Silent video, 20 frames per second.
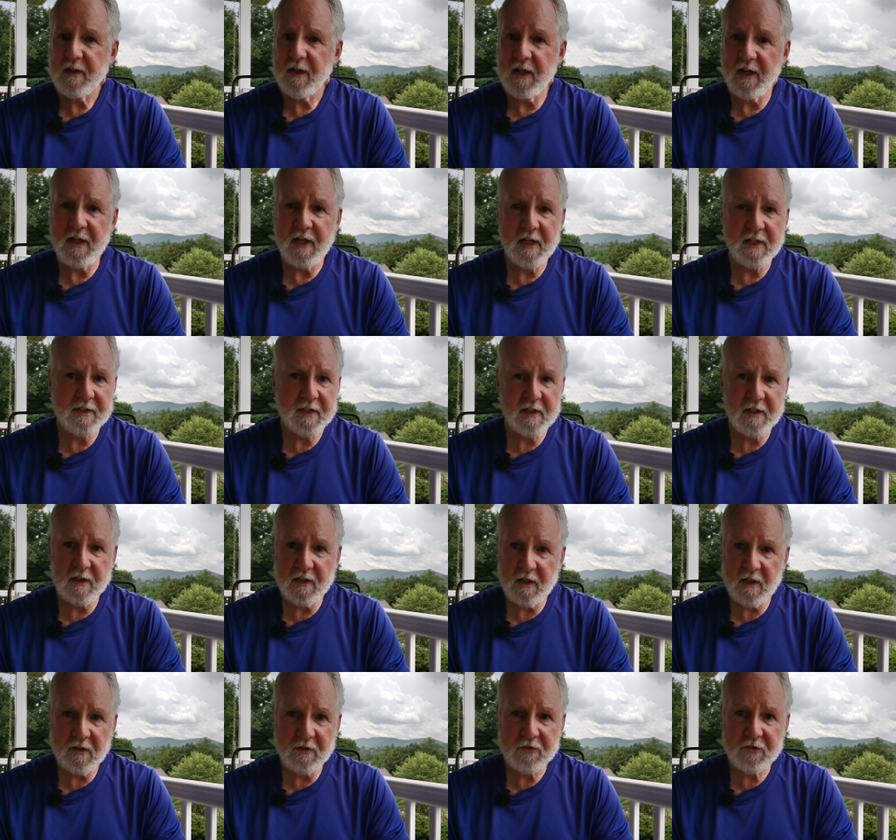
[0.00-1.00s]
And they
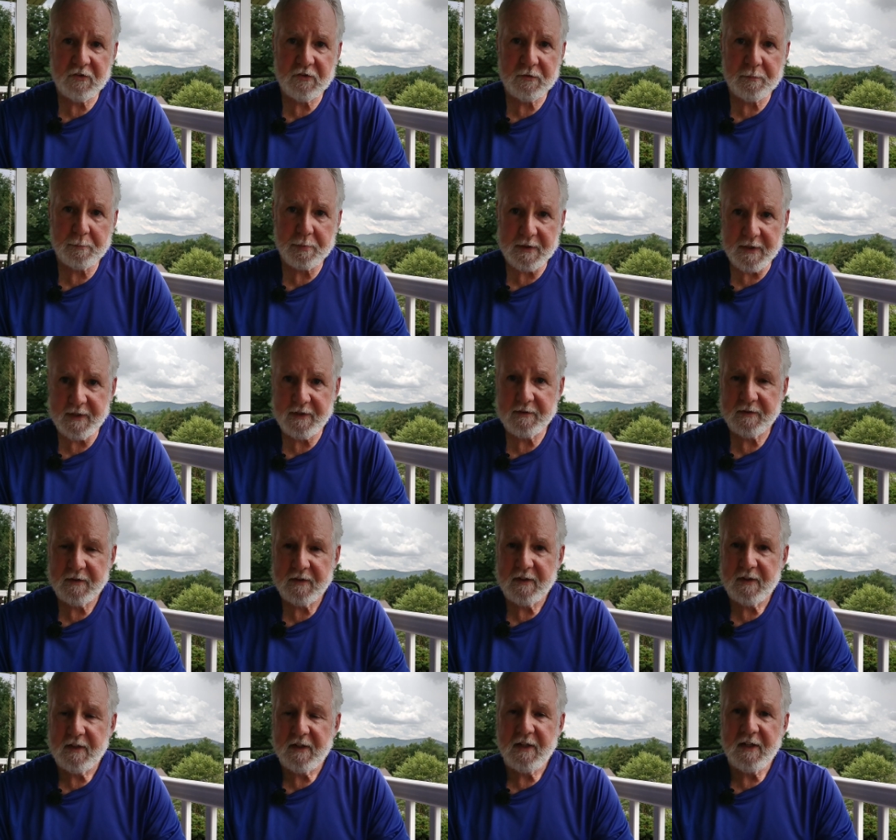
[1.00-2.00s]
all split.
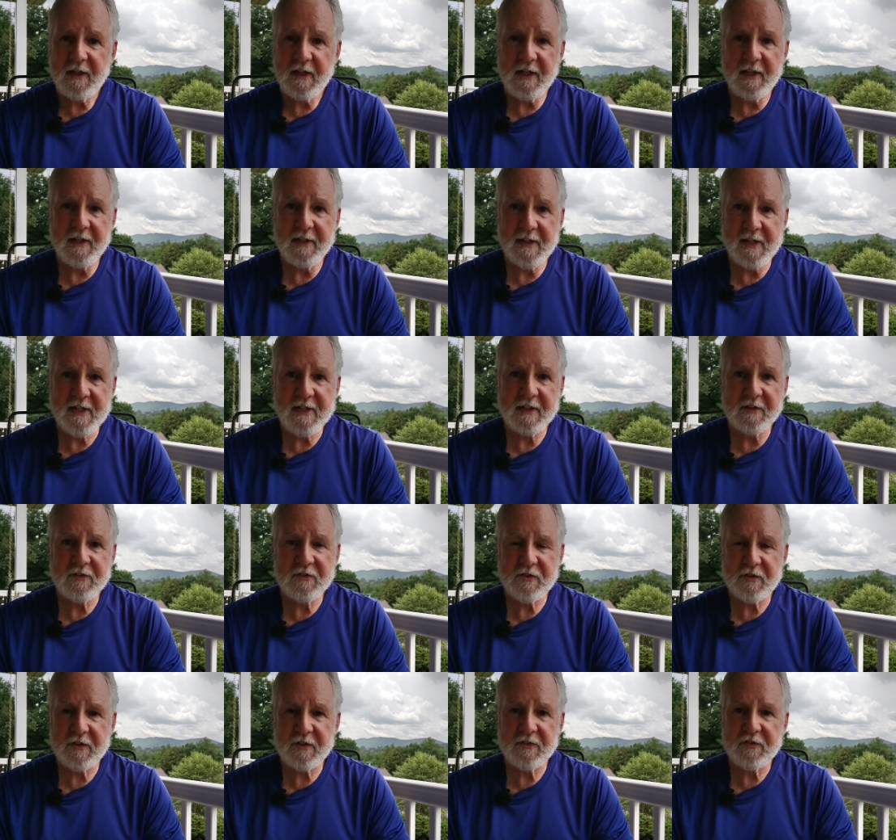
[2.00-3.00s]
And then it's
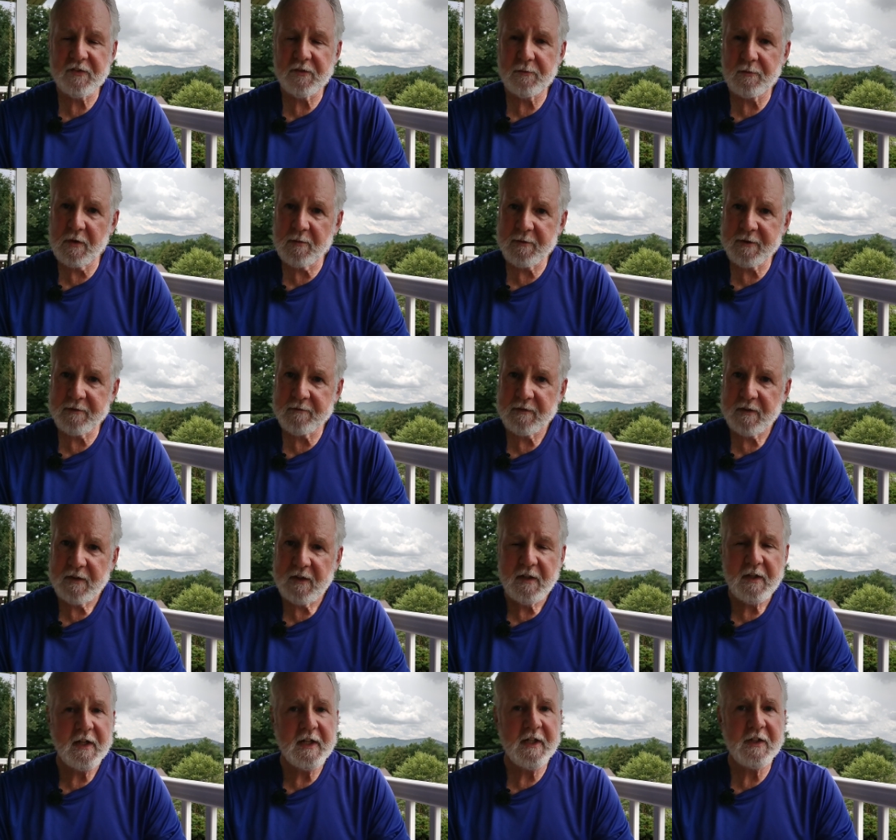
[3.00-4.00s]
just the woman
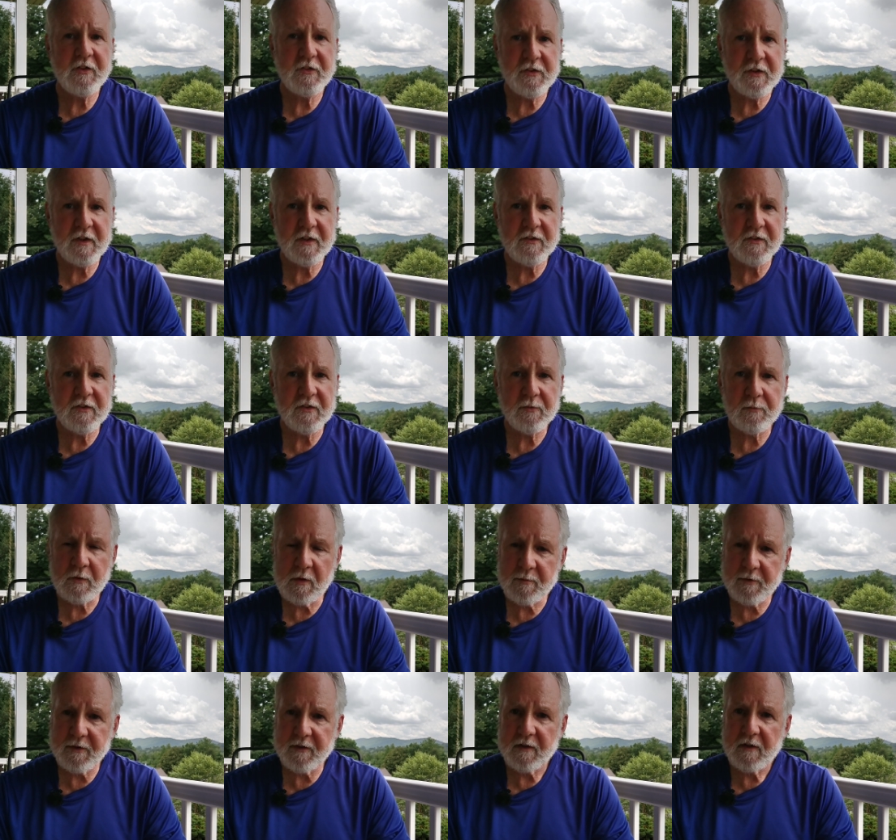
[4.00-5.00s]
and Jesus,
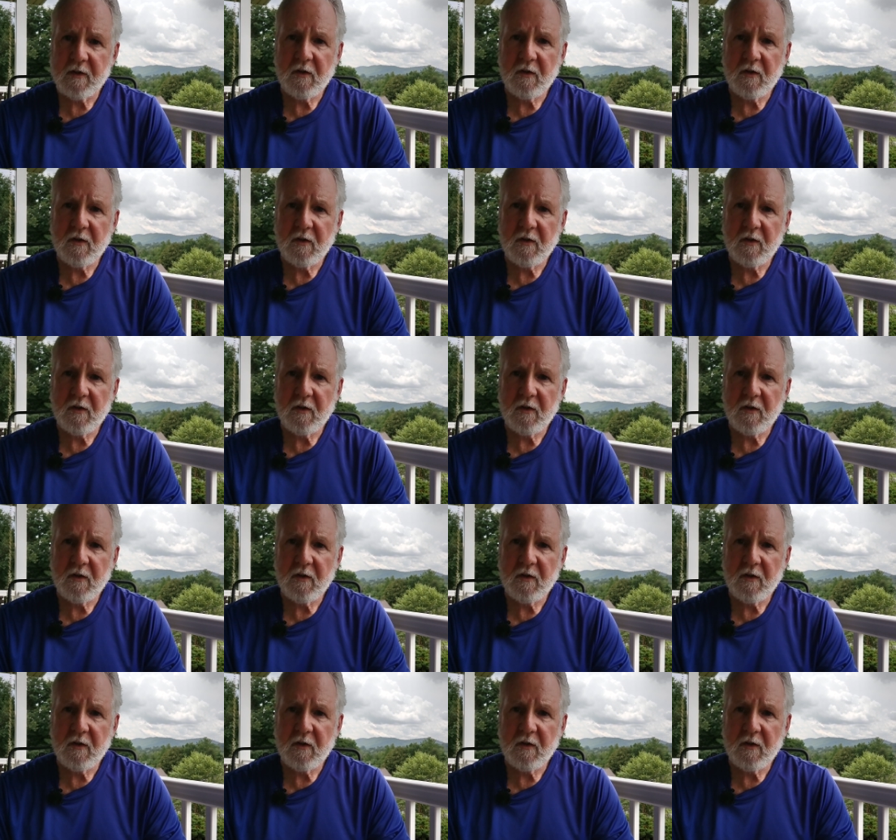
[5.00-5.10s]
Woman,